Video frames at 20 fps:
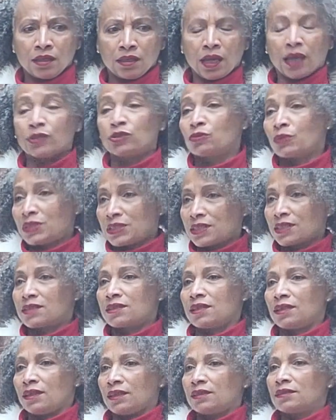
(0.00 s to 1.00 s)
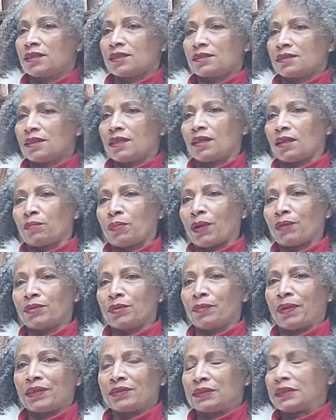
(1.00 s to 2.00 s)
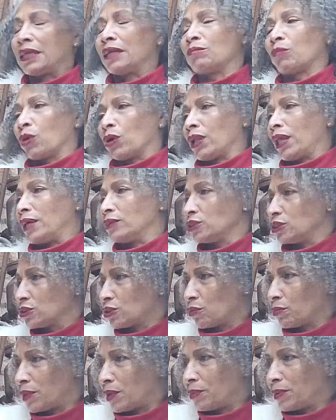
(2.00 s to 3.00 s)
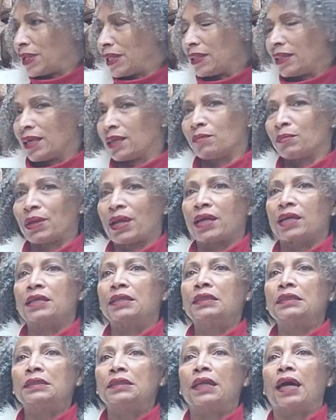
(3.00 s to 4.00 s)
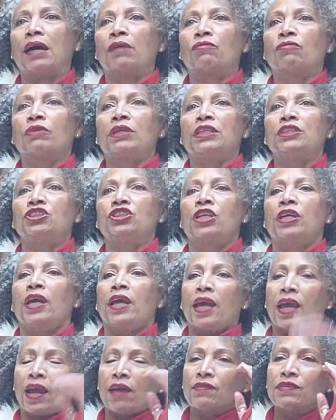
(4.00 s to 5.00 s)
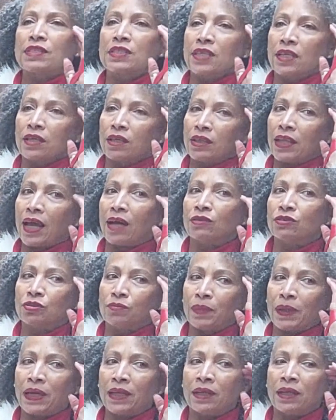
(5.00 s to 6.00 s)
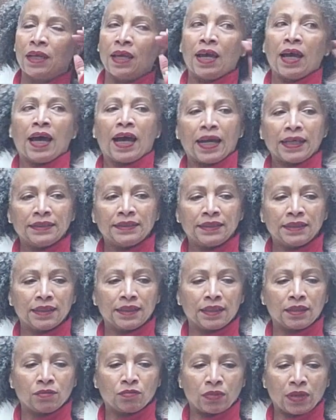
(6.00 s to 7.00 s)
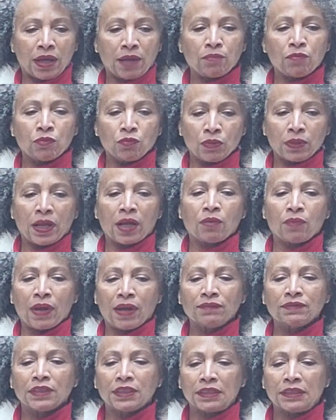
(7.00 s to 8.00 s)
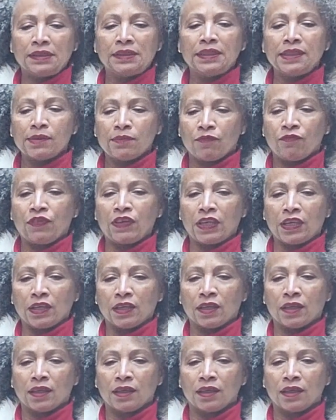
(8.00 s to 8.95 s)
Yeah, 2016. Since then, there are probably about 10 more lounges open up in Atlanta, but I could not reach every single lounge. But I did when I arrived in the DMV.